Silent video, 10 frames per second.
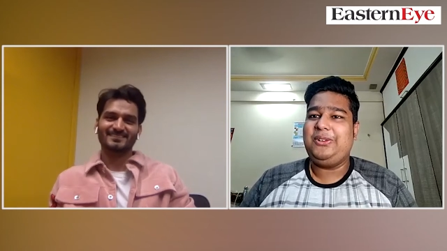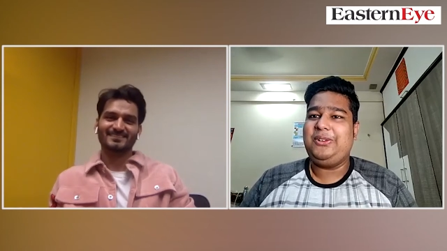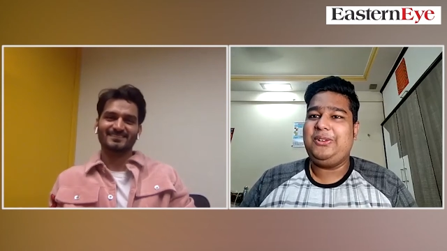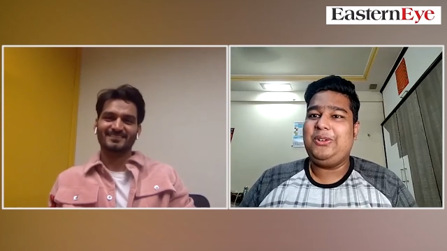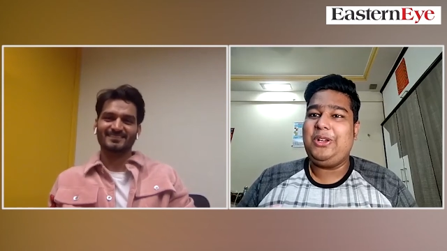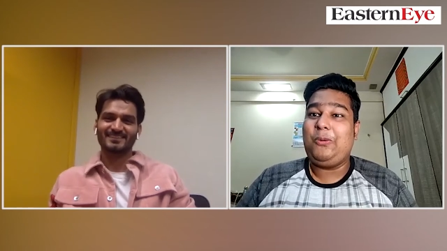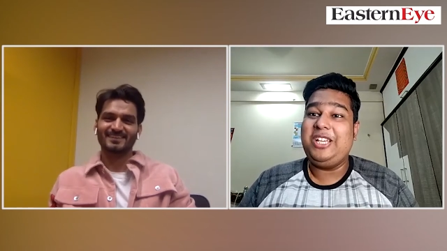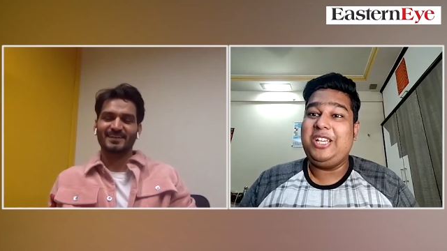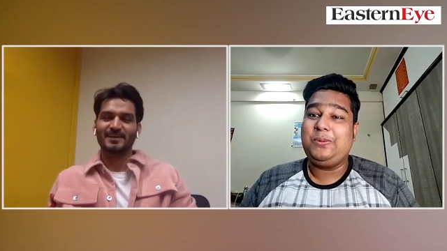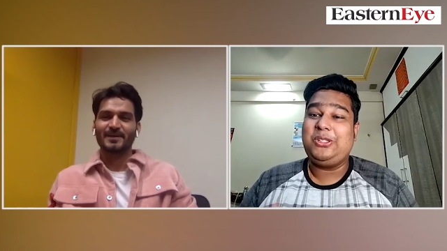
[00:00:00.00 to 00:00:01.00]
Speaker 1: you know, your voice
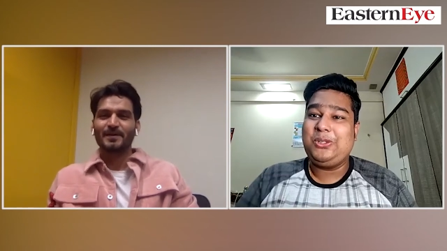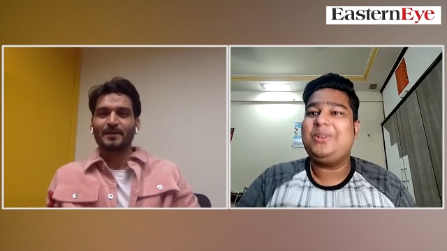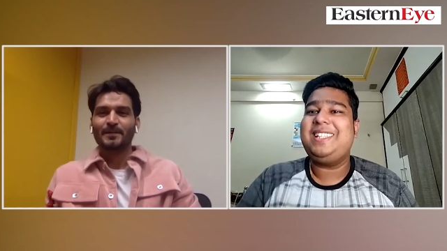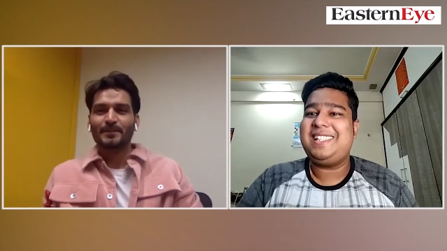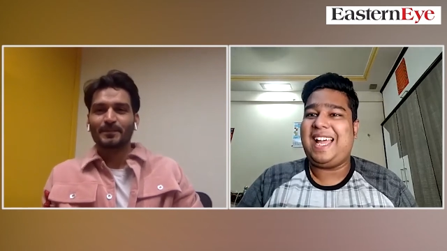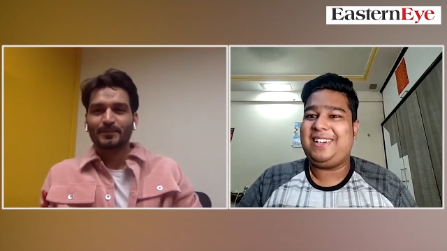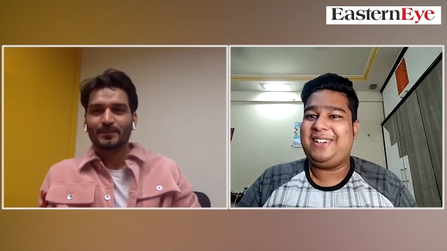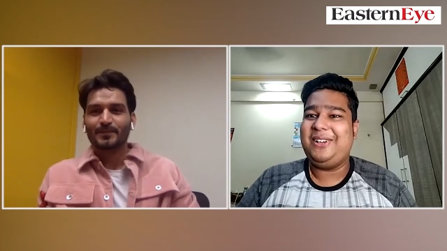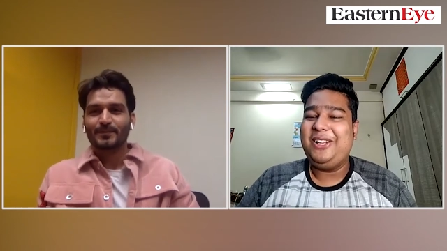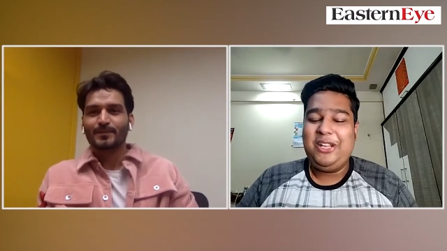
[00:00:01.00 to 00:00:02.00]
would suit this actor.
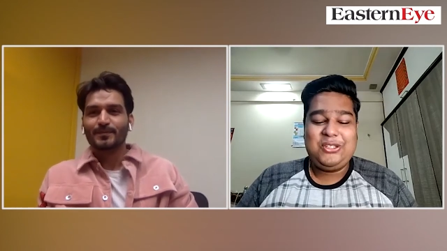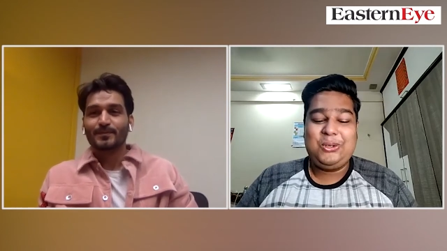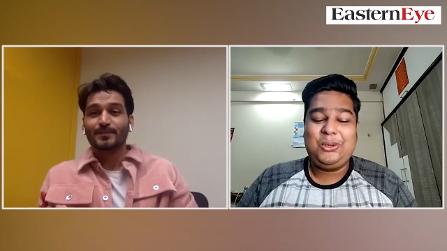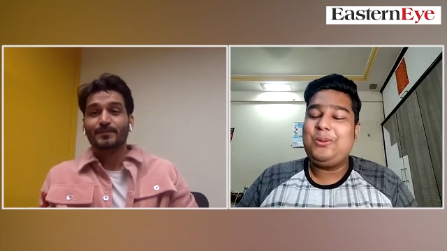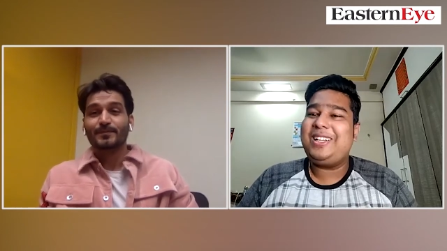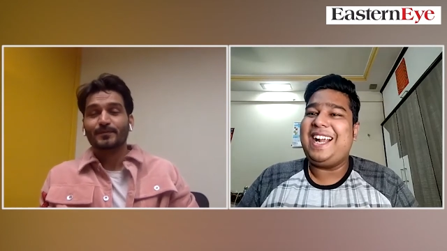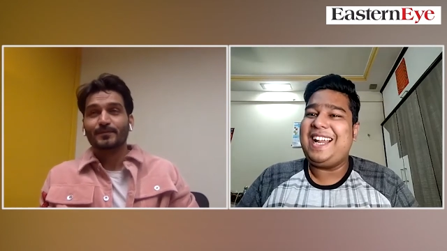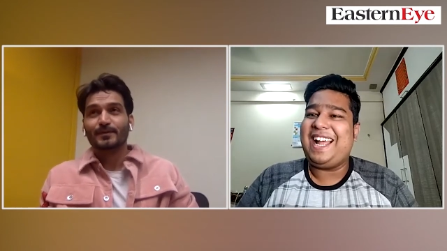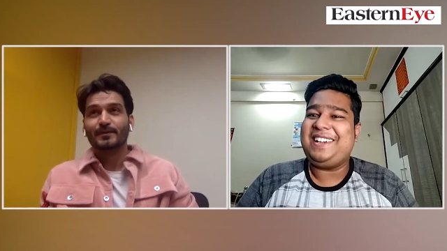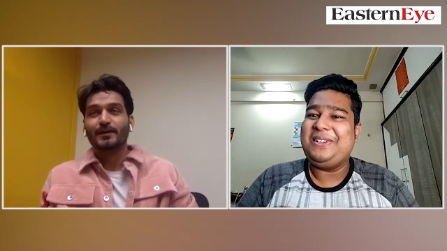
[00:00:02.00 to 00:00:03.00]
So who would that
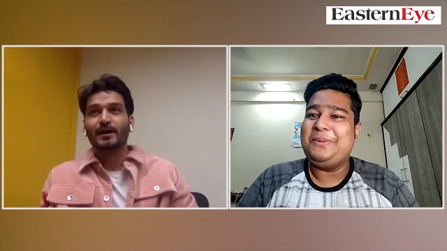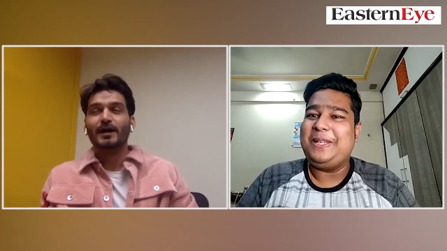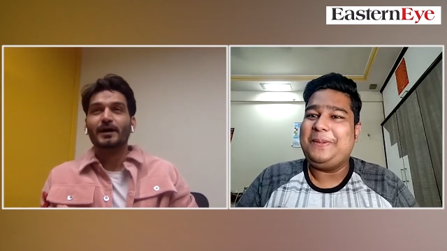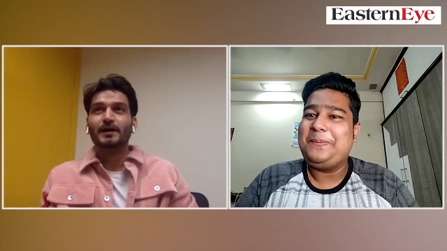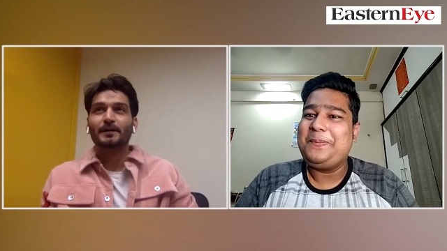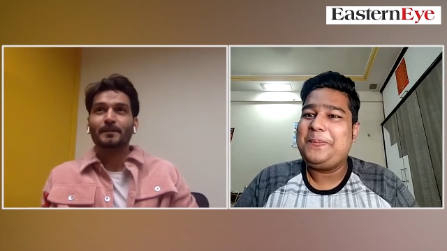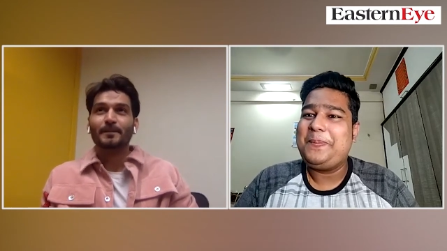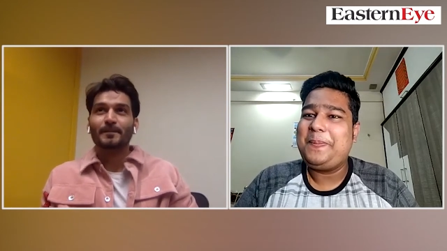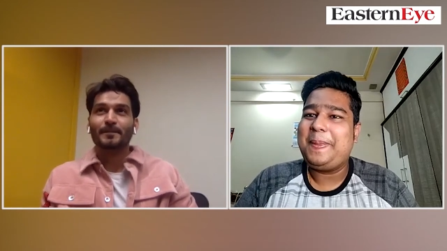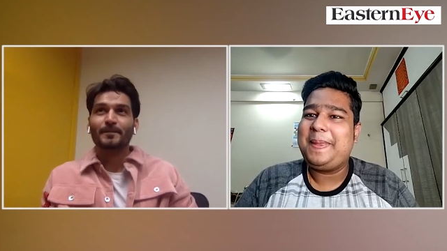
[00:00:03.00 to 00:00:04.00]
actor be?
Speaker 2: Uh,
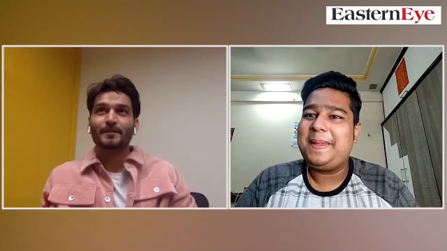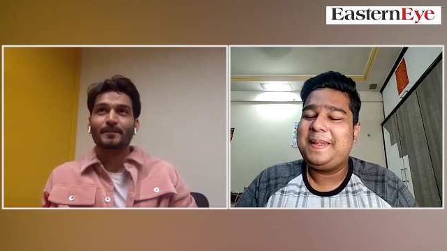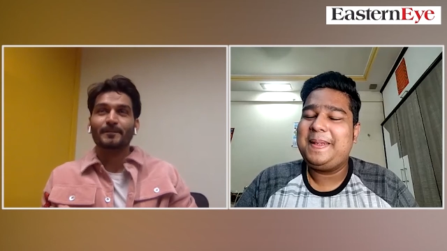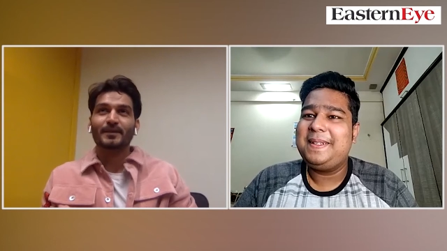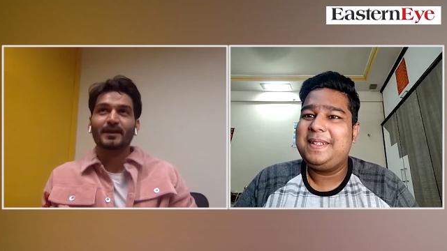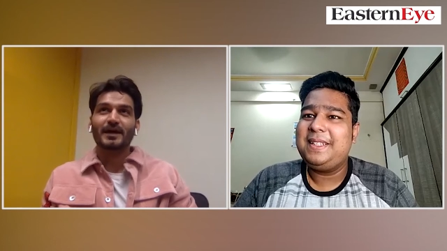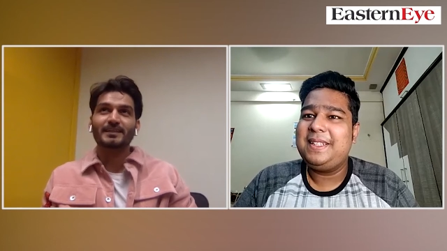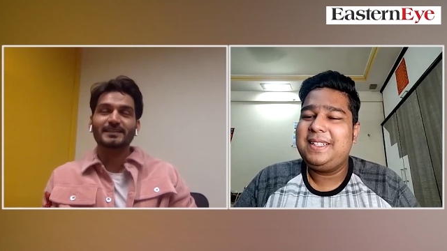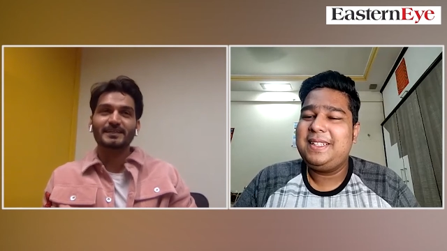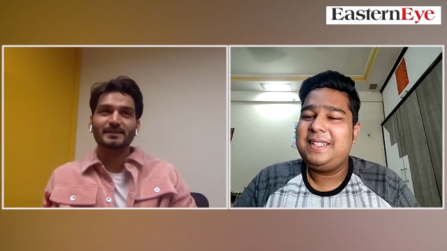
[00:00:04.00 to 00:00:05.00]
I
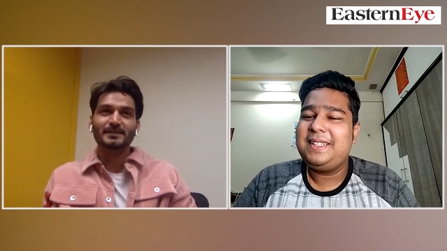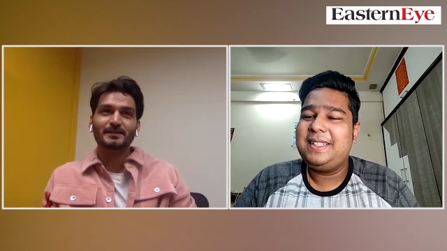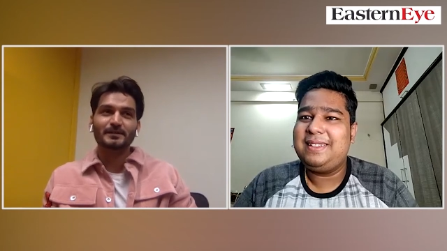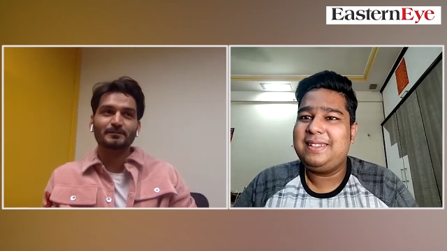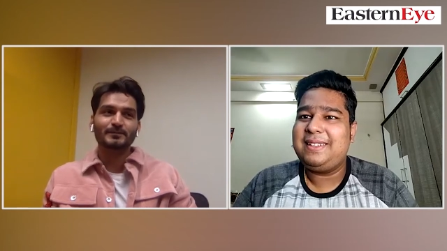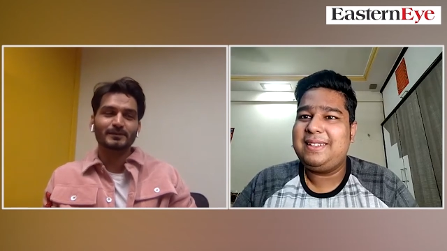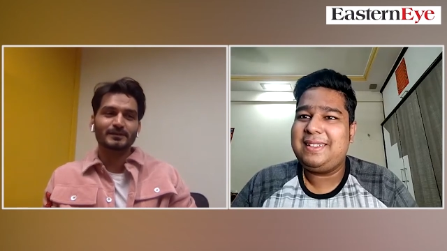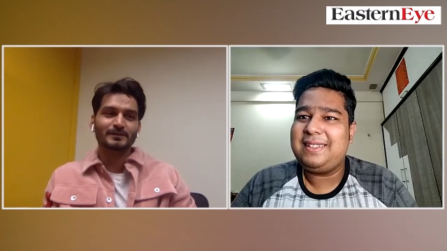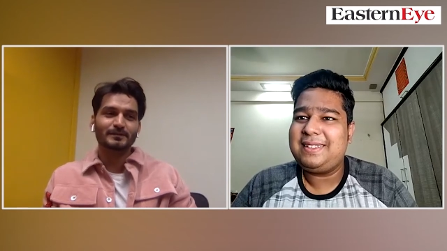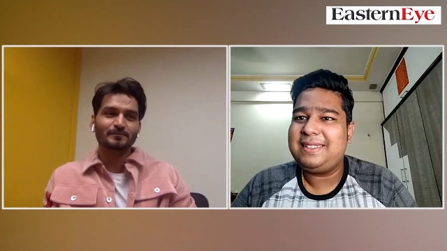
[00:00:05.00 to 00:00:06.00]
think uh,
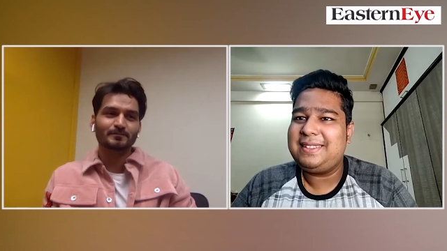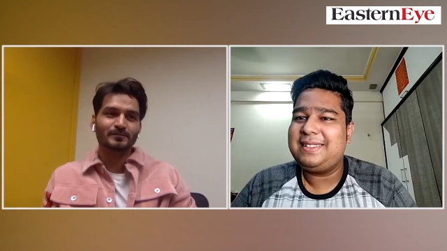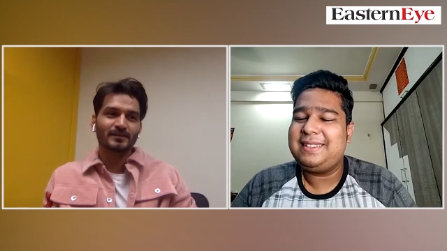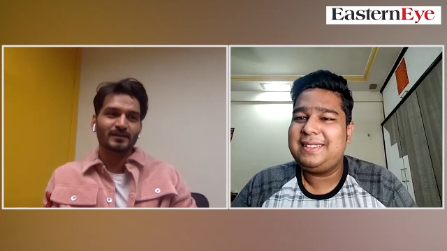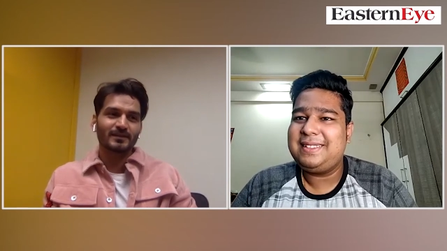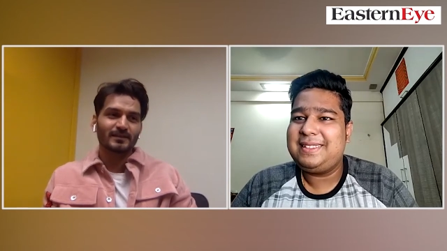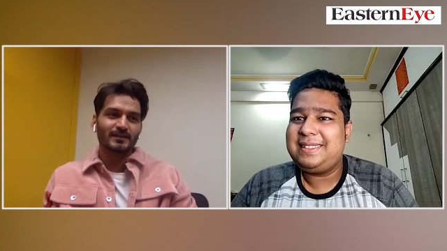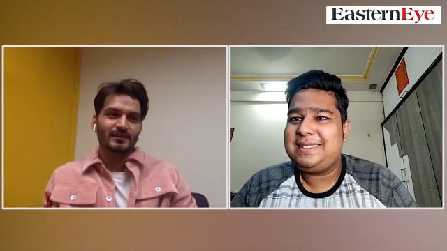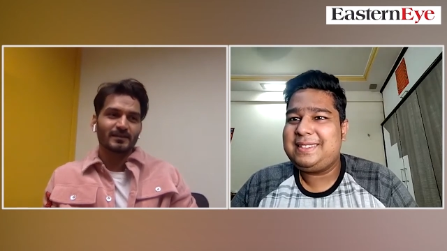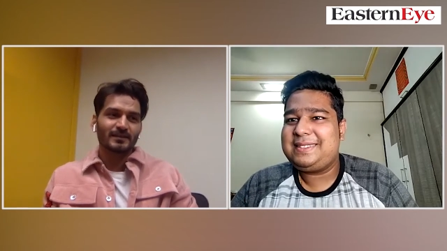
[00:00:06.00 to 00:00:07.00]
uh,
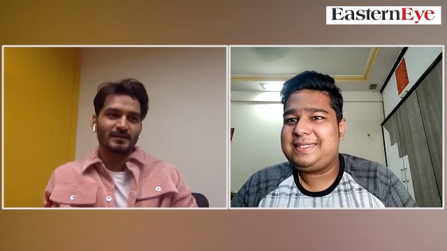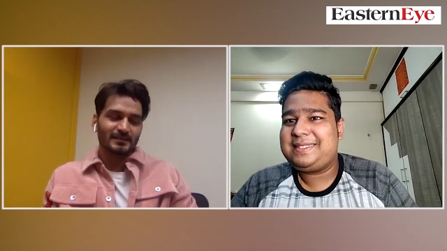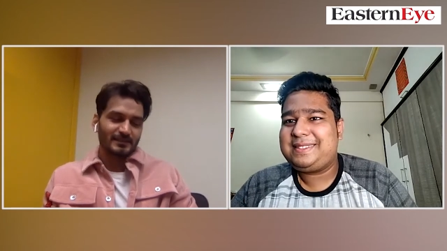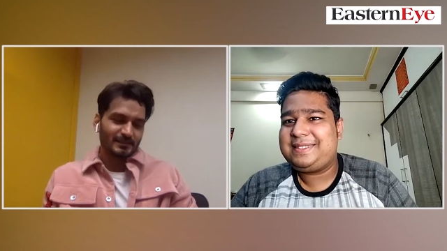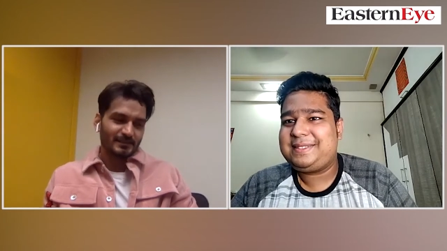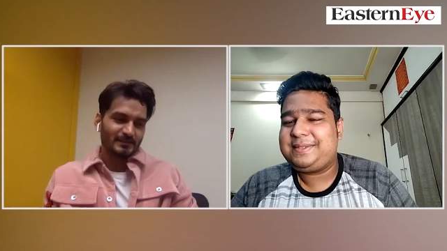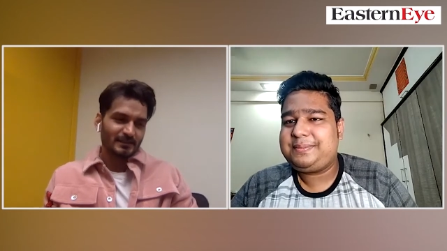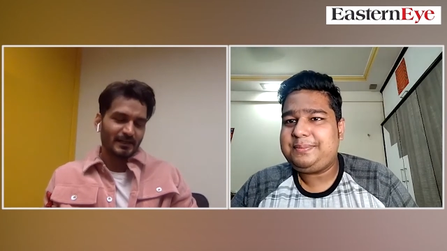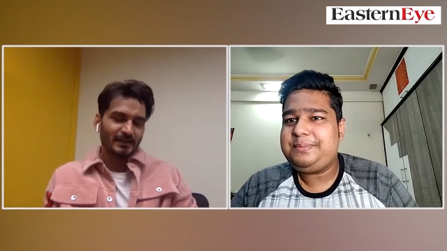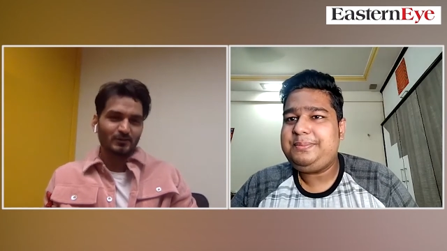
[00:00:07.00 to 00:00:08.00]
uh,
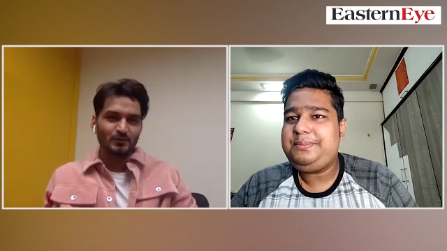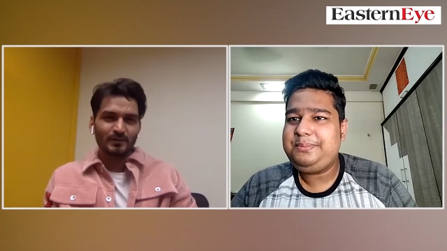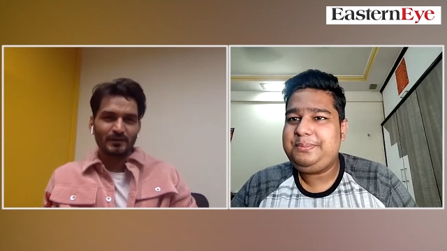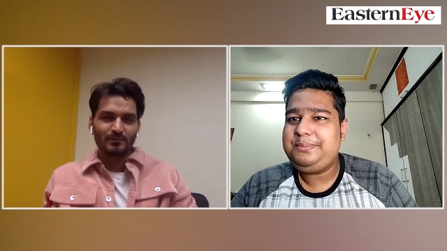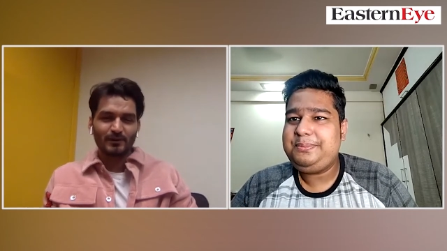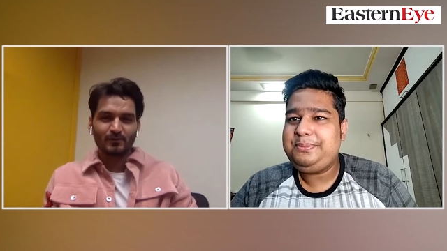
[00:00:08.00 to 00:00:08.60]
there are two people